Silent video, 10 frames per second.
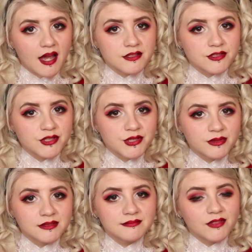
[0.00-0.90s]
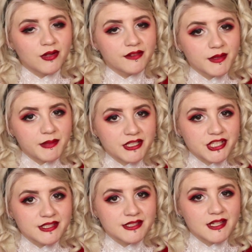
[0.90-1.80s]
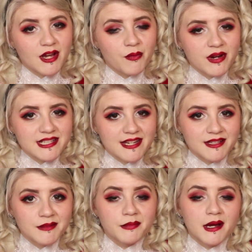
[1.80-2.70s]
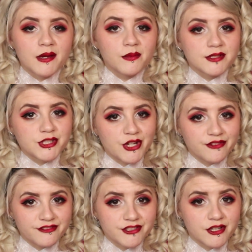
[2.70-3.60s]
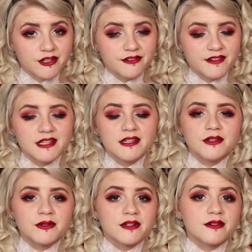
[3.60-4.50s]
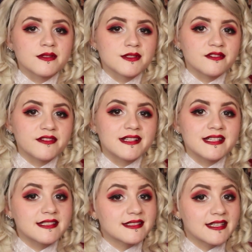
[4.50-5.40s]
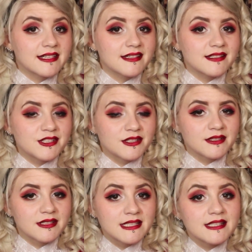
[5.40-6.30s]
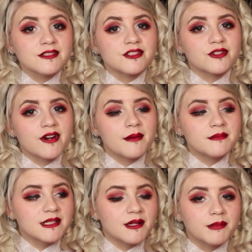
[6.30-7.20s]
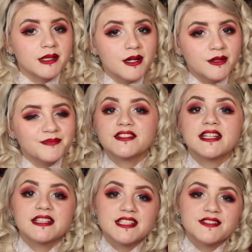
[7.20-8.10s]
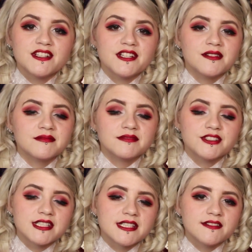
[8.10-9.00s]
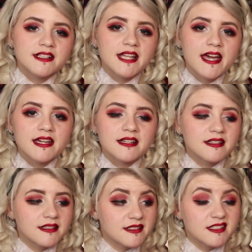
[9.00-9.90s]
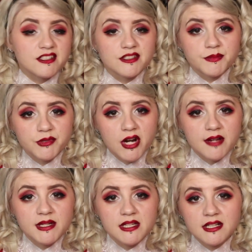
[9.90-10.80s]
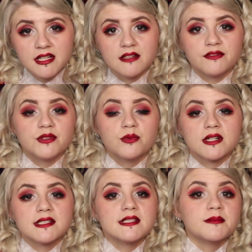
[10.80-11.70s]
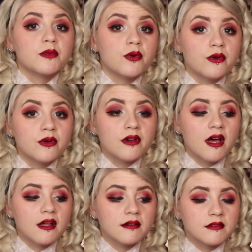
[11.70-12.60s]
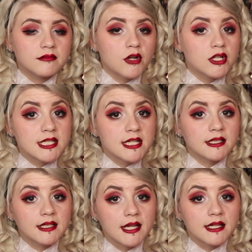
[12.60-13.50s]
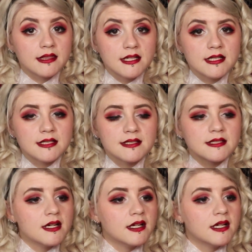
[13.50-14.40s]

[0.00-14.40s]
As usual, all of the pictures were taken by Will Charlton Photography. You can also find his link to his Instagram down below. If you like this video, just give it a like. Consider subscribing if you want to see more content like this.